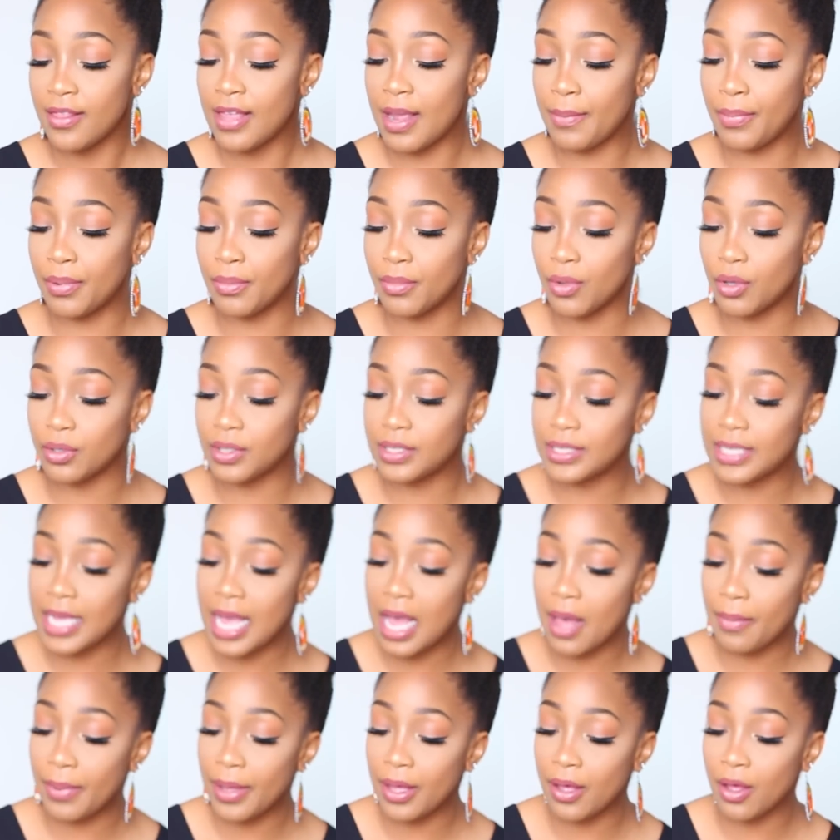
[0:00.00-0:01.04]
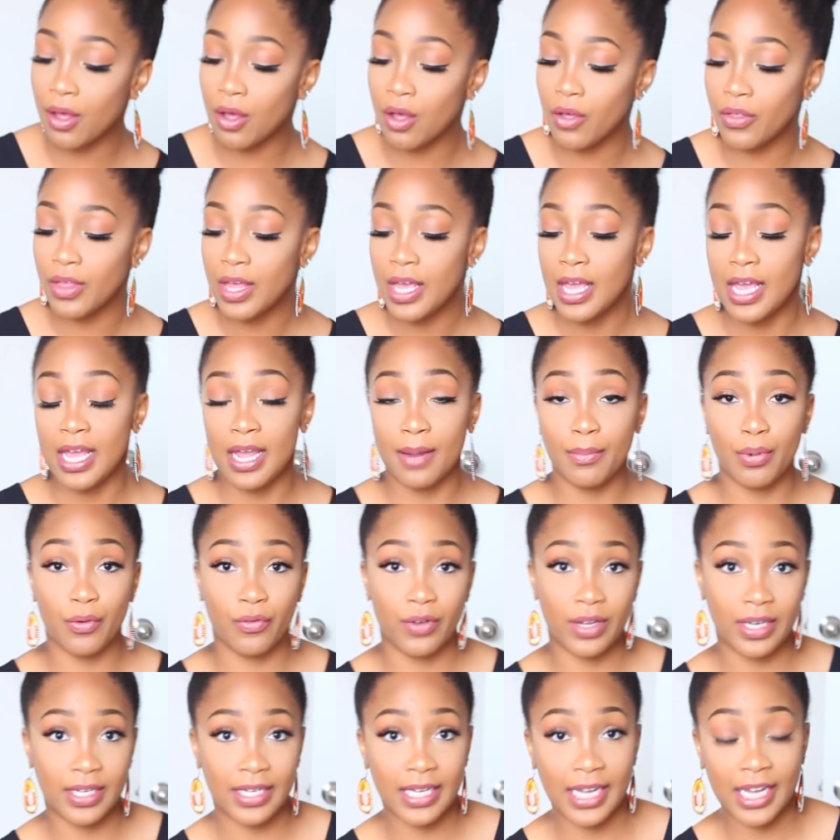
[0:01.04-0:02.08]
that promote scalp health and
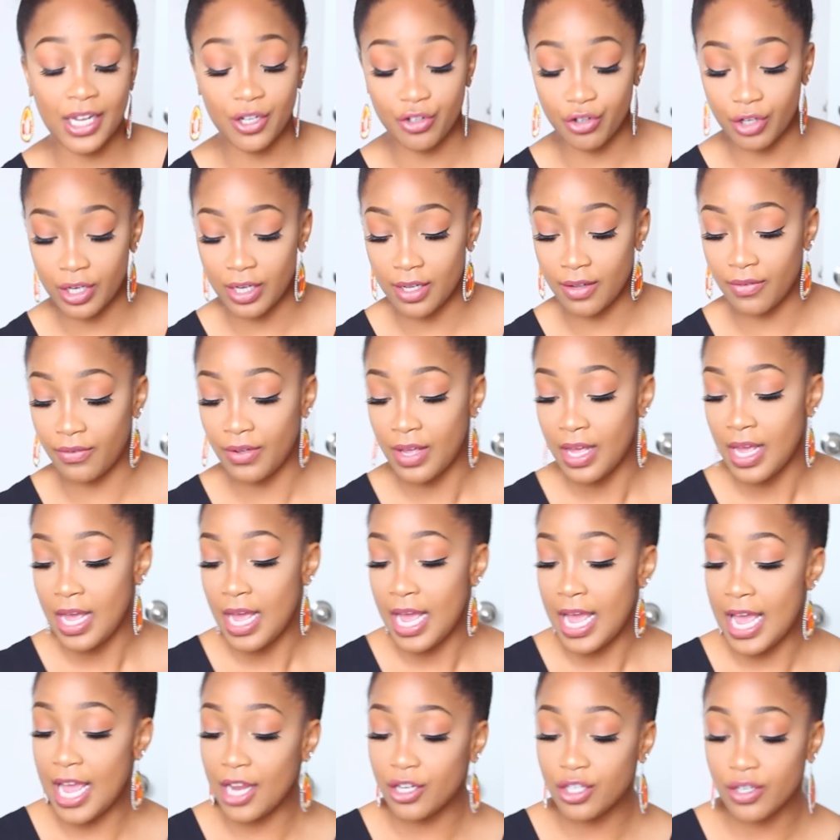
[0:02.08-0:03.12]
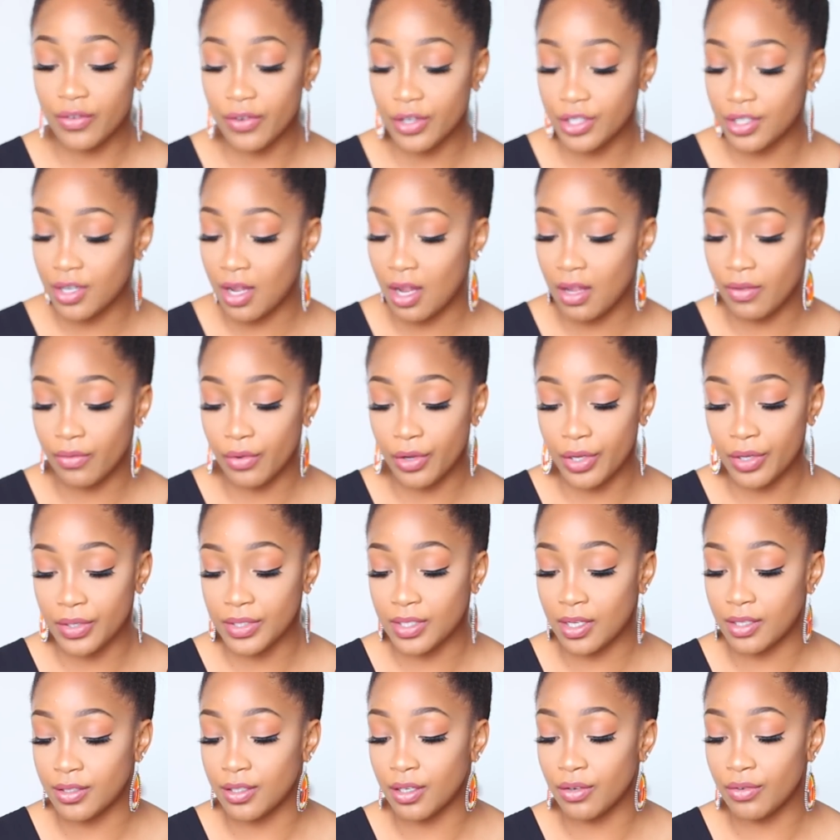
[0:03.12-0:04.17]
prevent dandruff. Extra virgin olive oil
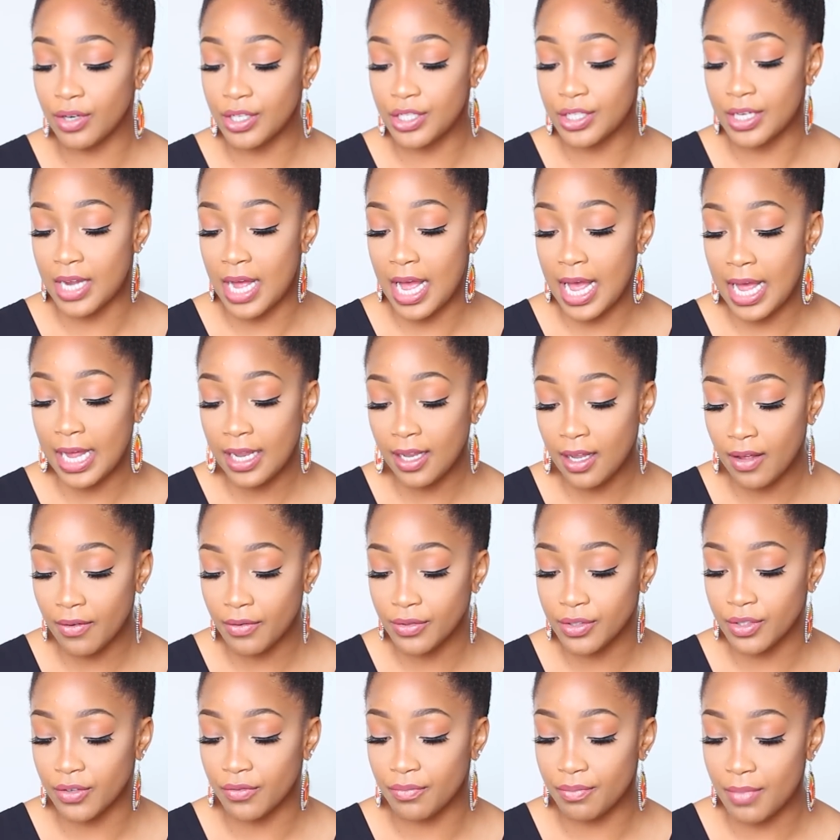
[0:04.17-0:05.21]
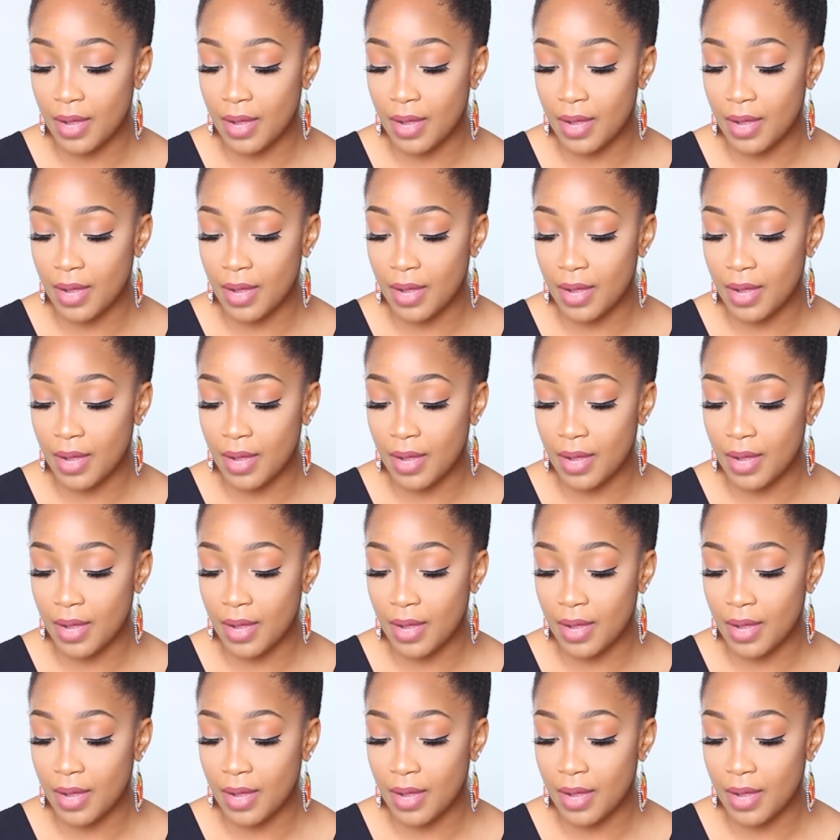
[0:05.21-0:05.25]
is also rich in high levels of